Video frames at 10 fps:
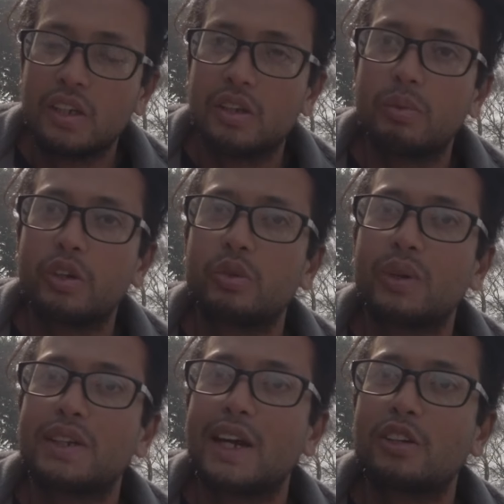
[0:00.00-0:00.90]
the person
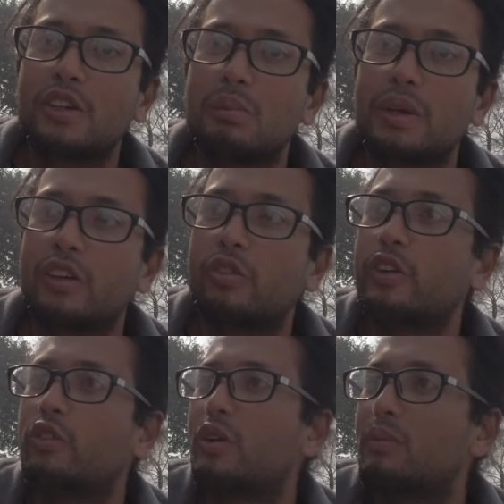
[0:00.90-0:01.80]
was actually being
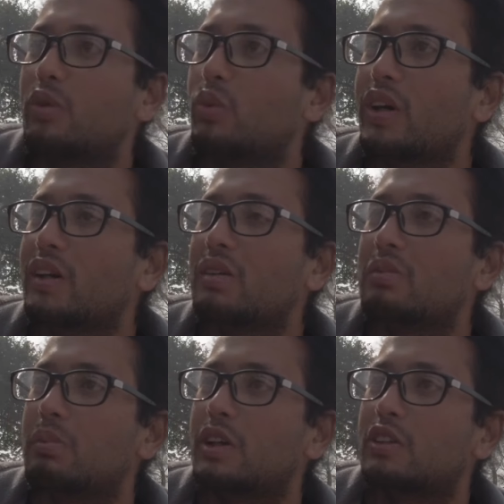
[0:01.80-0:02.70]
free from the world
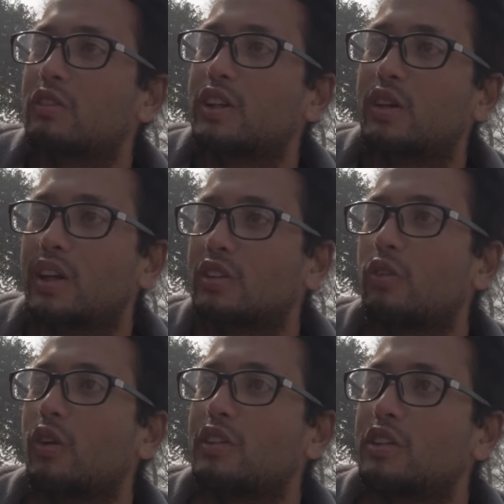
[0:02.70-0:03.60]
because of the grace
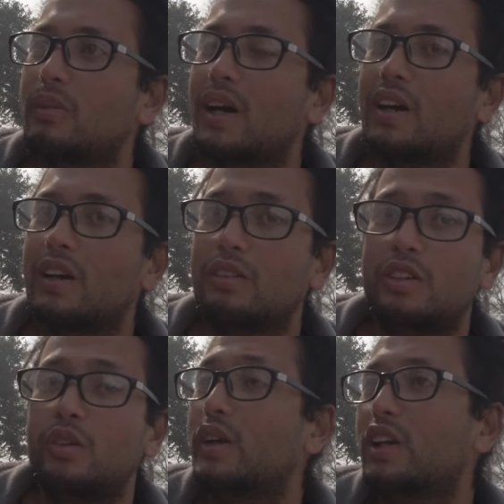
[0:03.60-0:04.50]
of Lord Shiva,
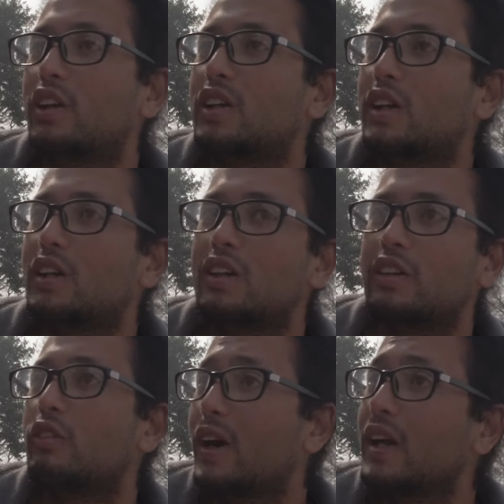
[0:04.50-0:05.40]
to directly attend
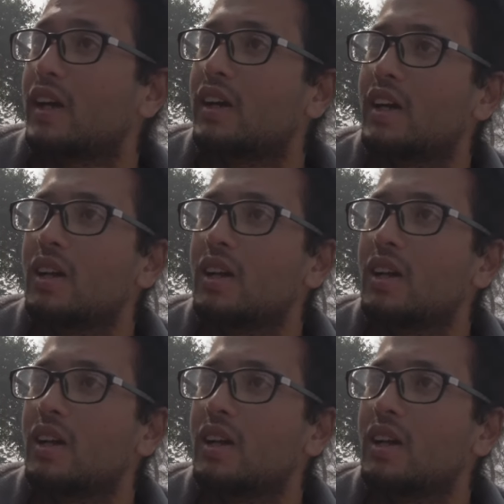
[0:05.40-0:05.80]
Nirvana.